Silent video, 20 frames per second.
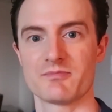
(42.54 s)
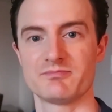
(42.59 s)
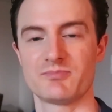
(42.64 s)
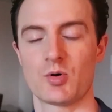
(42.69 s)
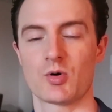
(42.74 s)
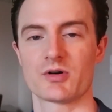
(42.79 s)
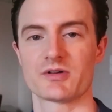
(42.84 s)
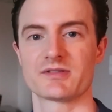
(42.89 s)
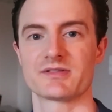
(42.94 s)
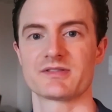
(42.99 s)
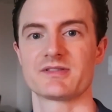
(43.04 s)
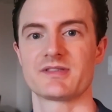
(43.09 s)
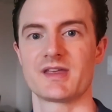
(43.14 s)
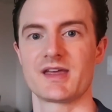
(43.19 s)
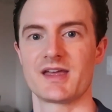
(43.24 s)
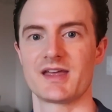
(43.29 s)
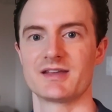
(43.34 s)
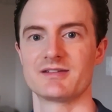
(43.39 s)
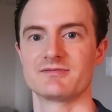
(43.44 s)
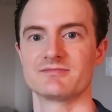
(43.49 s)
important
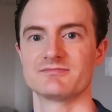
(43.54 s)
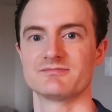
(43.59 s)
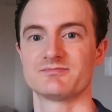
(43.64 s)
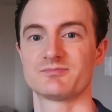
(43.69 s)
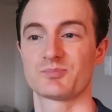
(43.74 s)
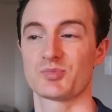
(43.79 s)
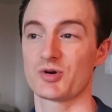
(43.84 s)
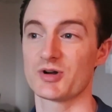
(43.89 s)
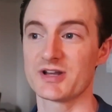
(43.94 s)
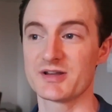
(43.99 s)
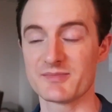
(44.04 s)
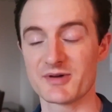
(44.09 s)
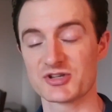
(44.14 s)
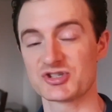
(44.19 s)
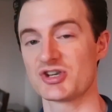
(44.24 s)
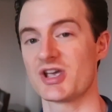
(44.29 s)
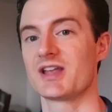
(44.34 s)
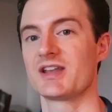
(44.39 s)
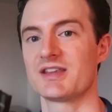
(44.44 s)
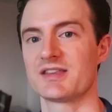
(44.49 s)
than pretty
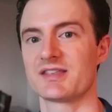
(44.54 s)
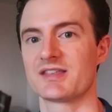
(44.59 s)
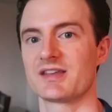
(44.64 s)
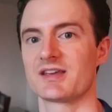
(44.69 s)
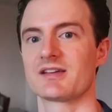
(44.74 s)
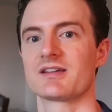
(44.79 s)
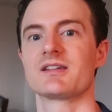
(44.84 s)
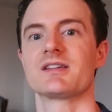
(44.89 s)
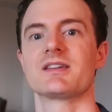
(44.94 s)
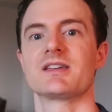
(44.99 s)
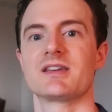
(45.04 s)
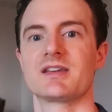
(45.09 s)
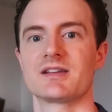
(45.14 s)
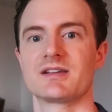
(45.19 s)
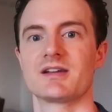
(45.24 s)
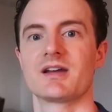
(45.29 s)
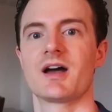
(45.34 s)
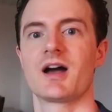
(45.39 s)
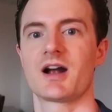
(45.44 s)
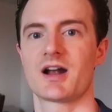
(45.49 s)
much anything
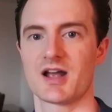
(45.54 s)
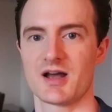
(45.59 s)
in a